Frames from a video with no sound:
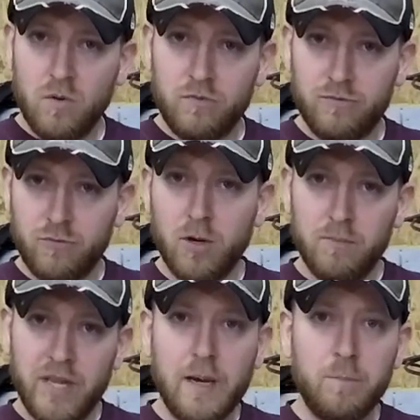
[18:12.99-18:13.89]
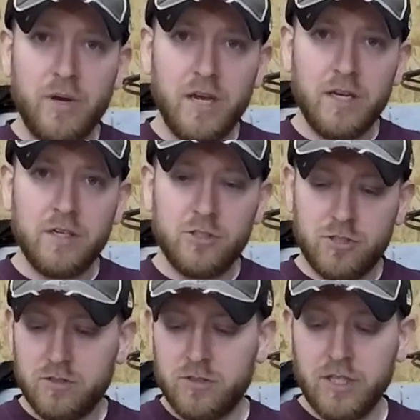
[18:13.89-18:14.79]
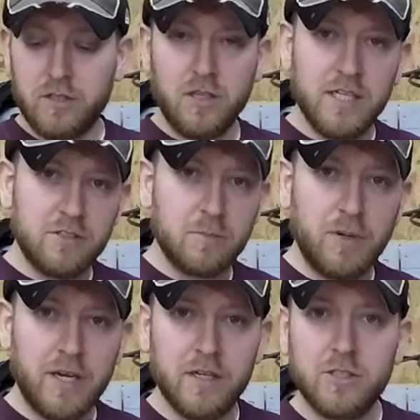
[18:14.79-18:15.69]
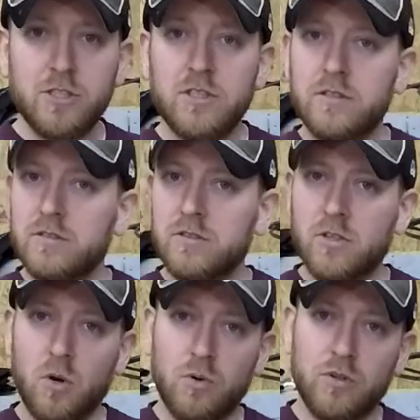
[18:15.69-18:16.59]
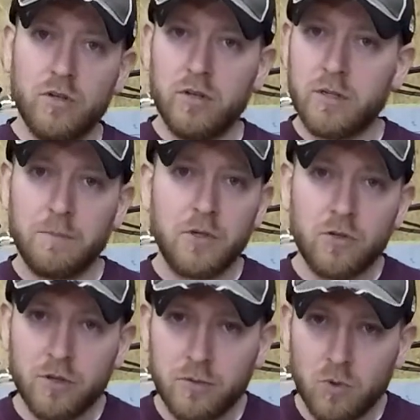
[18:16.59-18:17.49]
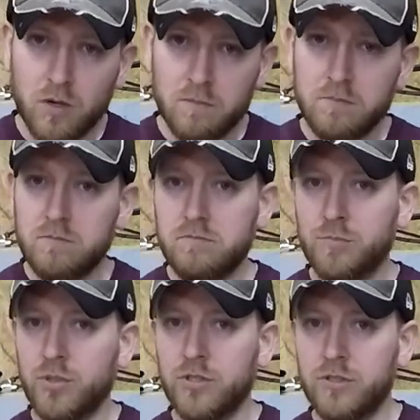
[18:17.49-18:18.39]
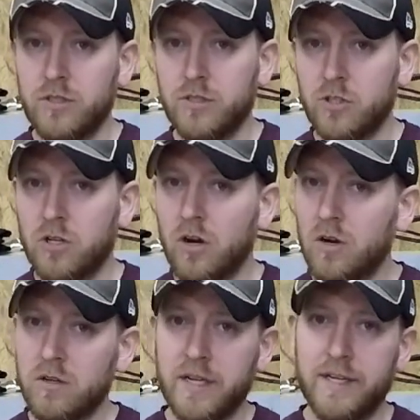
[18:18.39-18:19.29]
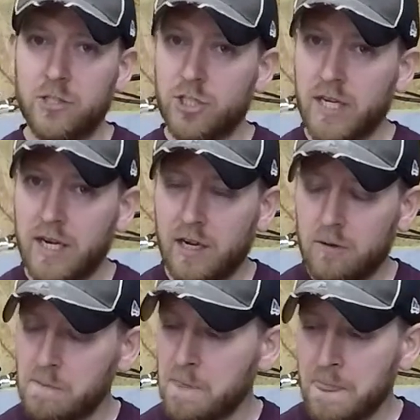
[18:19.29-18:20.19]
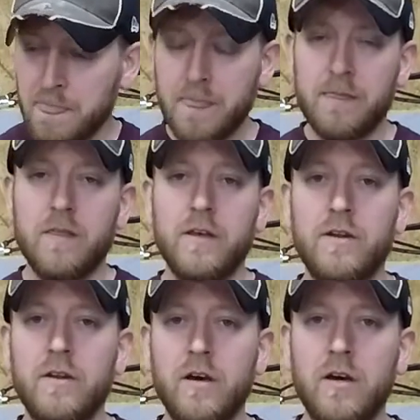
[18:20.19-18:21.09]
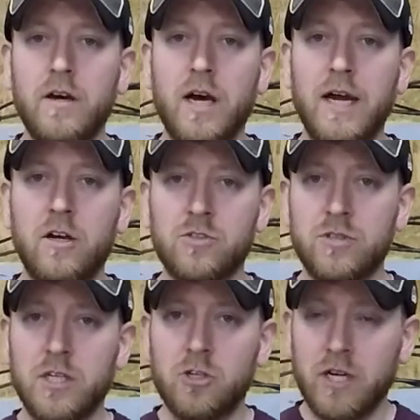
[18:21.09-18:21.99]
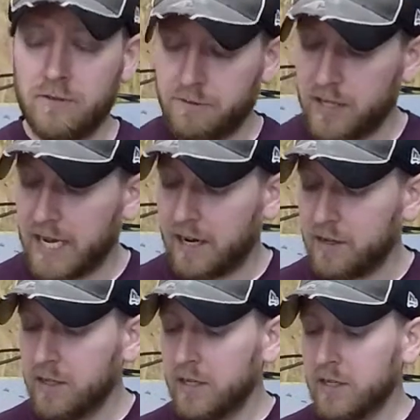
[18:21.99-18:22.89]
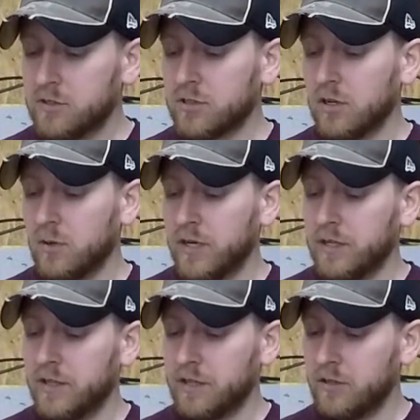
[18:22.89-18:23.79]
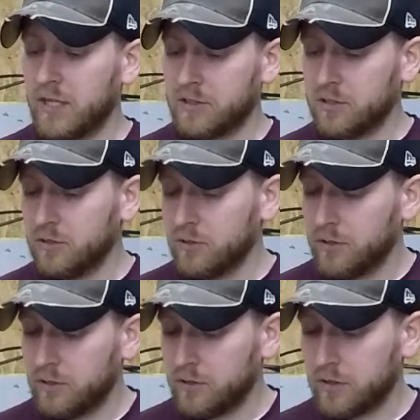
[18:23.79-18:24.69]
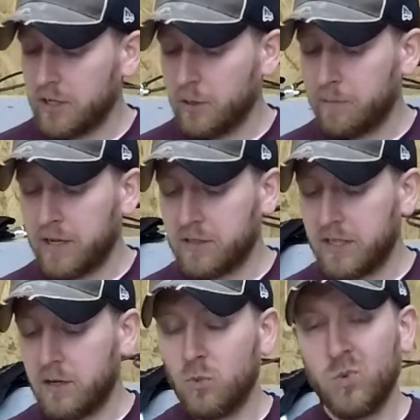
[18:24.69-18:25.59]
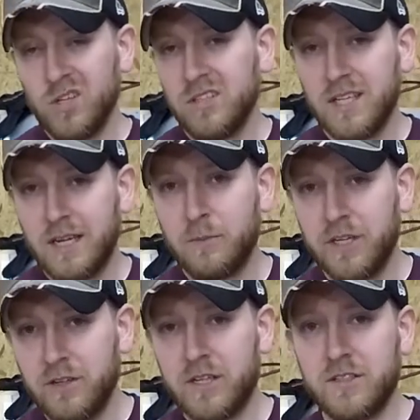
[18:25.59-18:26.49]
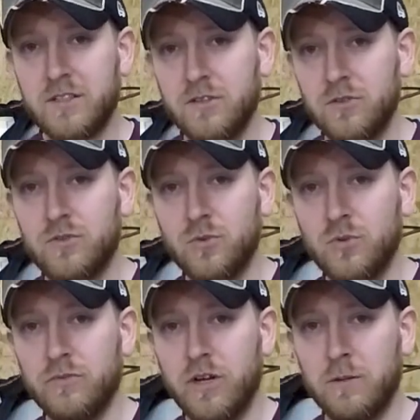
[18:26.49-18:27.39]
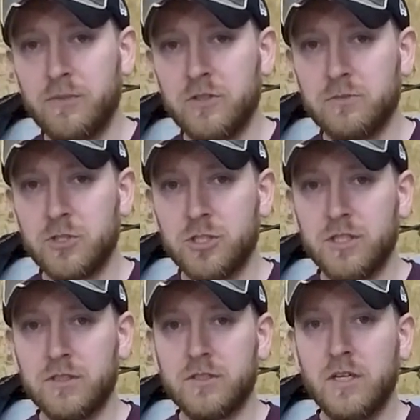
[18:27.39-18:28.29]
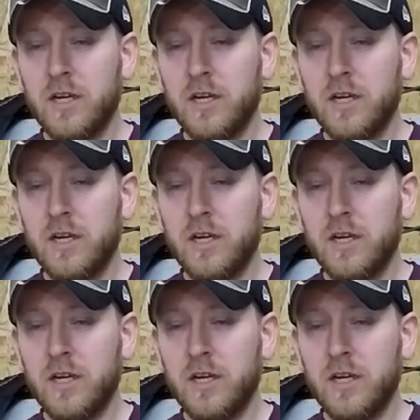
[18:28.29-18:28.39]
From that page, say the laser page, go to the computer you want, put it in your cart, and check out. Then uh, I also get credit for that. So anything you guys can do to, to help out there will allow me to continue to develop these machines.